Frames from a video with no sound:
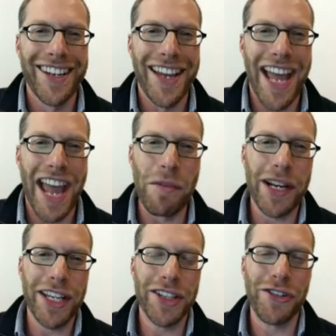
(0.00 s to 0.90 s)
Hey
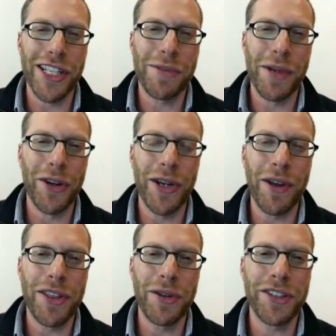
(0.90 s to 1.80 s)
everybody, it's great to be learning
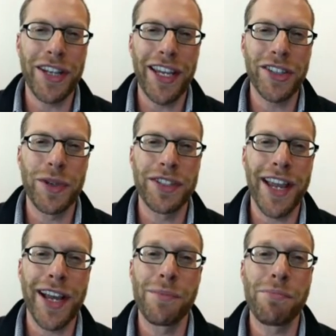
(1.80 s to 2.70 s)
with you today as we
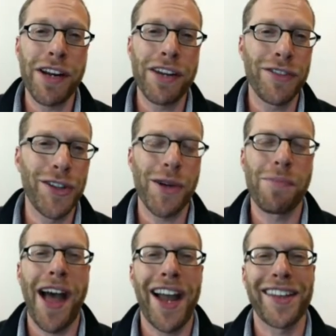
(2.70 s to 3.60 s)
take a brief look
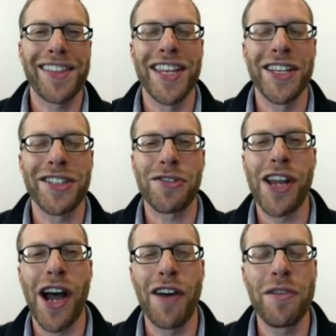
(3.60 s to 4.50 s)
back at the history
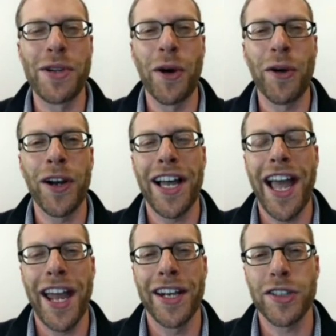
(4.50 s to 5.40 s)
of the menorah
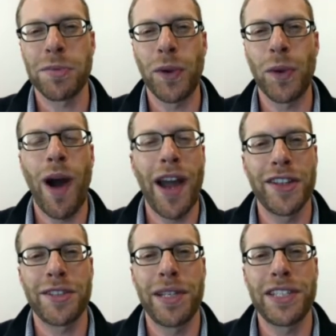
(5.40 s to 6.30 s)
and explore why
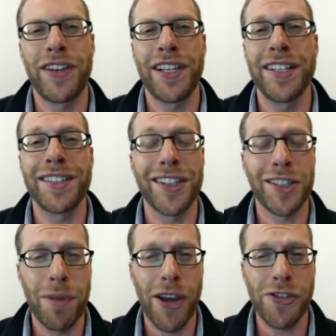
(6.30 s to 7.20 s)
this mitzvah is as
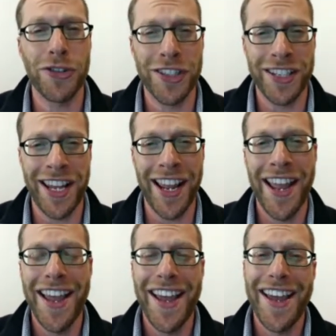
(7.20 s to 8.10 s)
special today
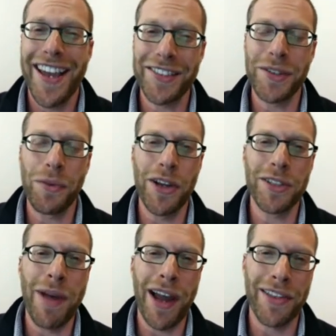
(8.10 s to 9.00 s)
as it was
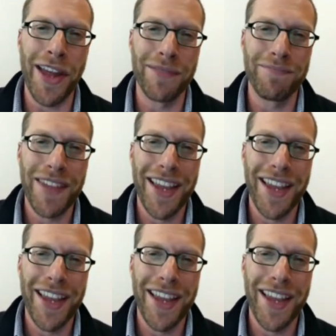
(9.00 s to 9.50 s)
back then.